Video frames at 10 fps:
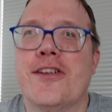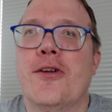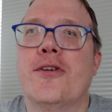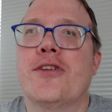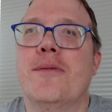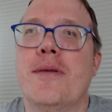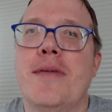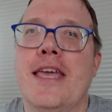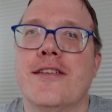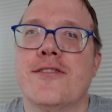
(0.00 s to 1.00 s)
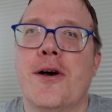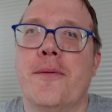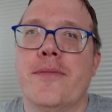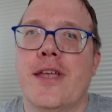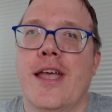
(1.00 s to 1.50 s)
They know it's gonna be me.
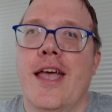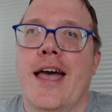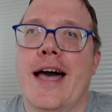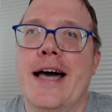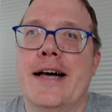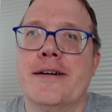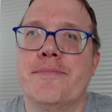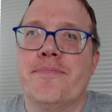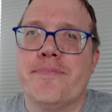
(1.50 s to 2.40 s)
So I